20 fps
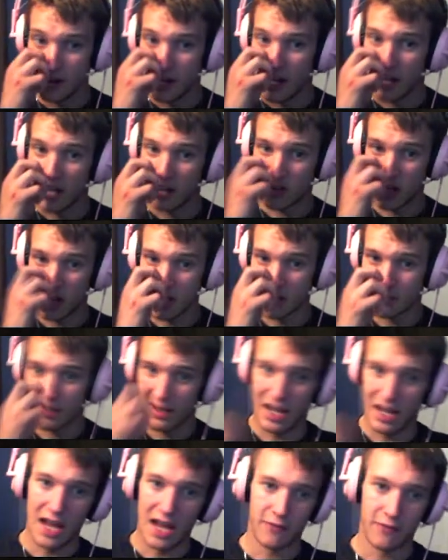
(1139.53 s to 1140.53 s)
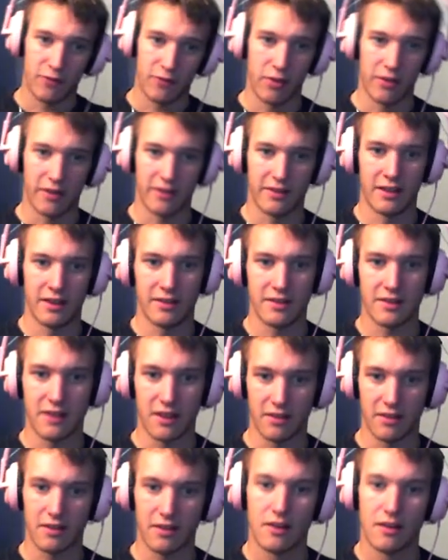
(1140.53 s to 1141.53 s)
I traced my life to this
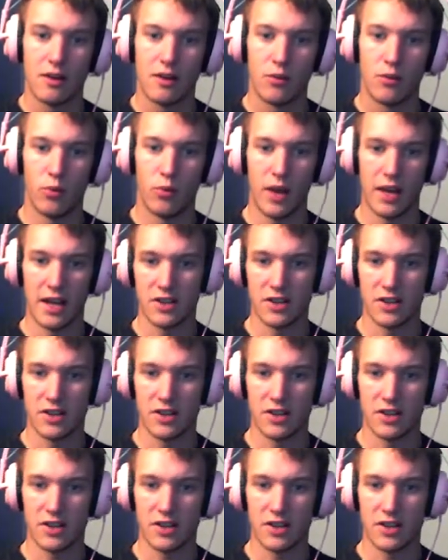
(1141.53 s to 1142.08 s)
instant. Rain